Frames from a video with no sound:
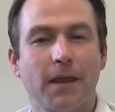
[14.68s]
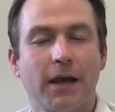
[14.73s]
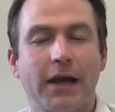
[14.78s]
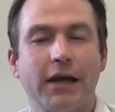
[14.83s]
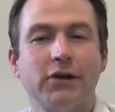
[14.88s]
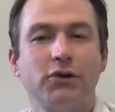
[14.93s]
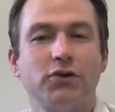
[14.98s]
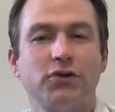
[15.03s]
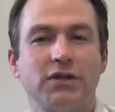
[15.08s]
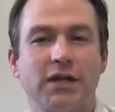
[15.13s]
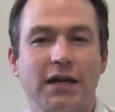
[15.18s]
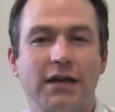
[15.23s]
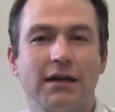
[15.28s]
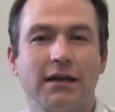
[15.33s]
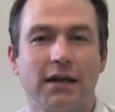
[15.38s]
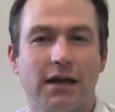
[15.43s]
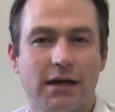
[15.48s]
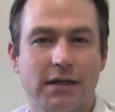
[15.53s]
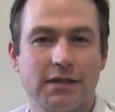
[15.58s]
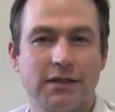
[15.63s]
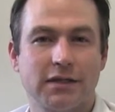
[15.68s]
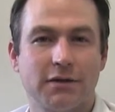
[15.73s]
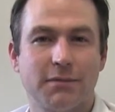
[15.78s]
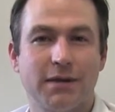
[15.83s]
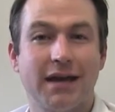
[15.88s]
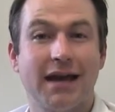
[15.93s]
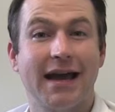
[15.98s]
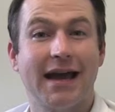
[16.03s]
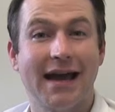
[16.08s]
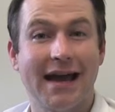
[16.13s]
I understand lust to
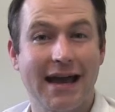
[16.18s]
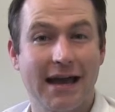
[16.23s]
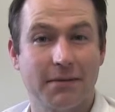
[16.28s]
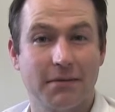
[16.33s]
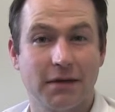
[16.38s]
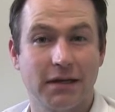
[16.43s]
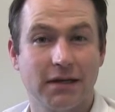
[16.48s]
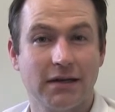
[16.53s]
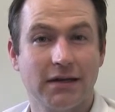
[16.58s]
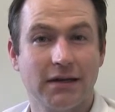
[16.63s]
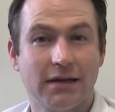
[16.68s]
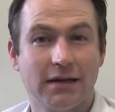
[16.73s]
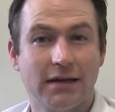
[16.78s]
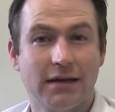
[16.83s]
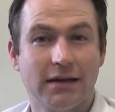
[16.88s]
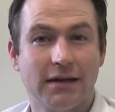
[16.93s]
be a habit,